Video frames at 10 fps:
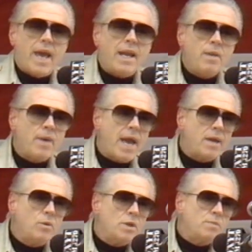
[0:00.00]
Any
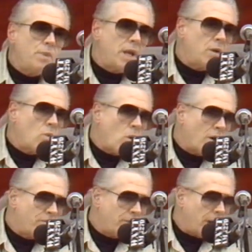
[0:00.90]
man who has been in
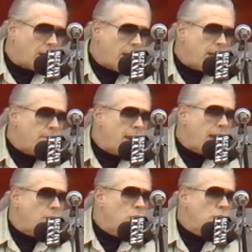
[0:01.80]
warfare, any
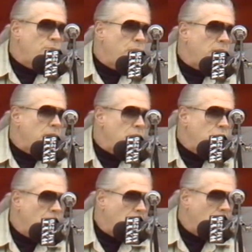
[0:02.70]
man who's been in the
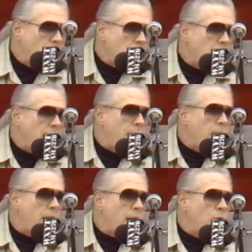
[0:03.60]
jungles, any
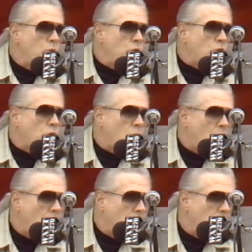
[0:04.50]
man who's
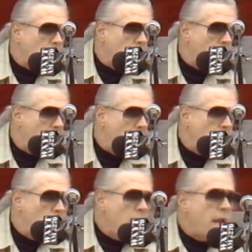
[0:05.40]
crawled on the
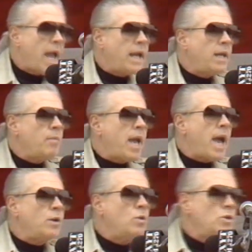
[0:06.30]
ground, any man